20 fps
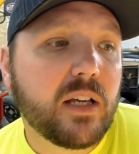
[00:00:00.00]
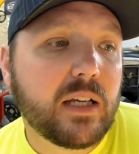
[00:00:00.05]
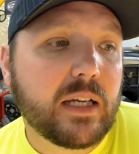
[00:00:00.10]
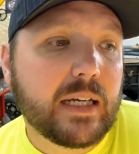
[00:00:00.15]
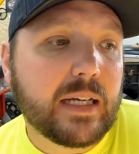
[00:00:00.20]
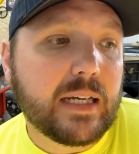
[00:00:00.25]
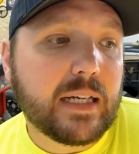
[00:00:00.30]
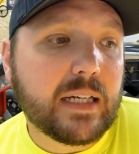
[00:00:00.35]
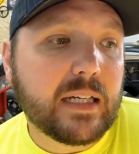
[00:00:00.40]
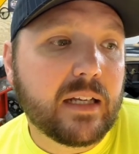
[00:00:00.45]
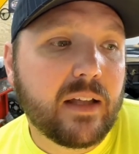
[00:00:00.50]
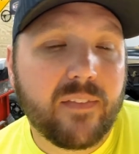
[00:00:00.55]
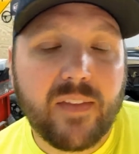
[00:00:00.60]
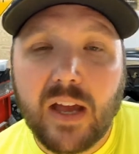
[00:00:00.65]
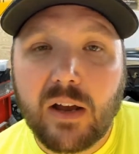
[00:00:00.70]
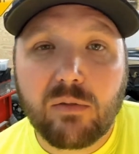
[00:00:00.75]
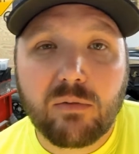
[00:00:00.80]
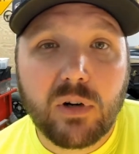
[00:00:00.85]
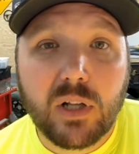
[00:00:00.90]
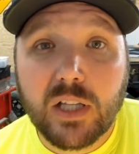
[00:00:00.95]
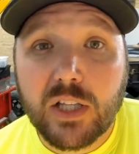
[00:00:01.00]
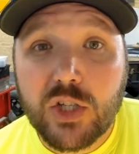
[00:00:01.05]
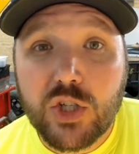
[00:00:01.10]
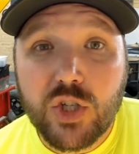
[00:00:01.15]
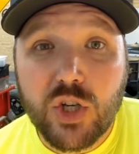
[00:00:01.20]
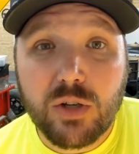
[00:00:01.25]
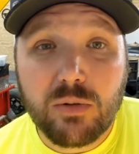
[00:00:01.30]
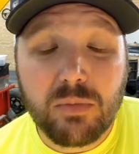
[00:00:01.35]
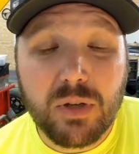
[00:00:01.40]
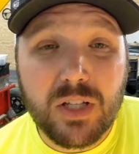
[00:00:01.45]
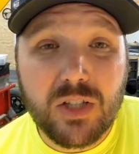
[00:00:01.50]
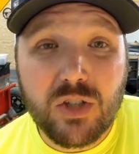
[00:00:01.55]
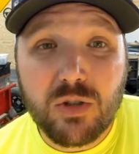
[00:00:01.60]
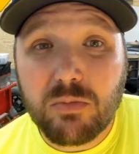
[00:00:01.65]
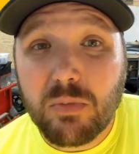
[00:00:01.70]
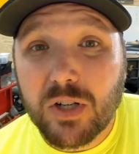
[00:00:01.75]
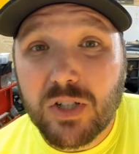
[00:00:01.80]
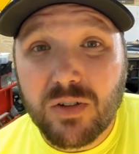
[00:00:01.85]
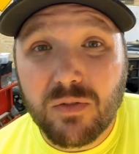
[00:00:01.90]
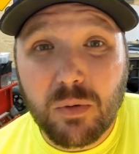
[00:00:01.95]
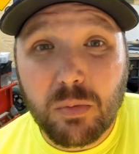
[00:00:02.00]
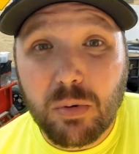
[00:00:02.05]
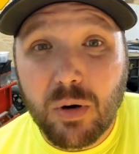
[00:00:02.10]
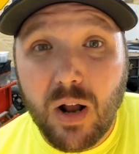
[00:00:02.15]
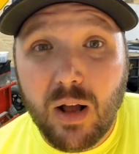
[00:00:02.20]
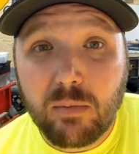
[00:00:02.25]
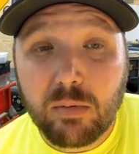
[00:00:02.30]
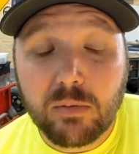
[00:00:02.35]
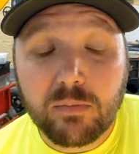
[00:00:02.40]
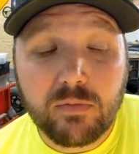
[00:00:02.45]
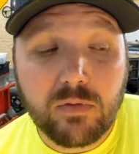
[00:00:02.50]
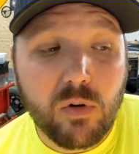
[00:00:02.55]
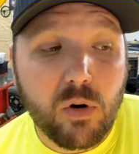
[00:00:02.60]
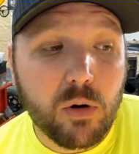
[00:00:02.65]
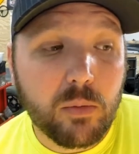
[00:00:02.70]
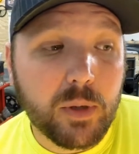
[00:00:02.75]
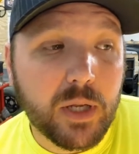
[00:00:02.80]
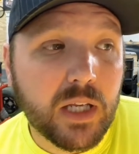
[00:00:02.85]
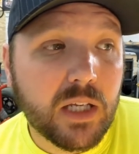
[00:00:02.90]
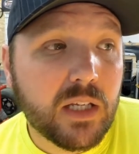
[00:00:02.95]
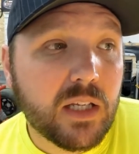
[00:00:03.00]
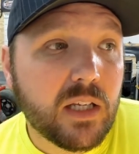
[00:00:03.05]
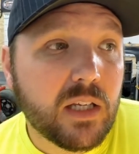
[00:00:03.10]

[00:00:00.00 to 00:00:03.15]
and that really shouldn't be too much of a problem for me.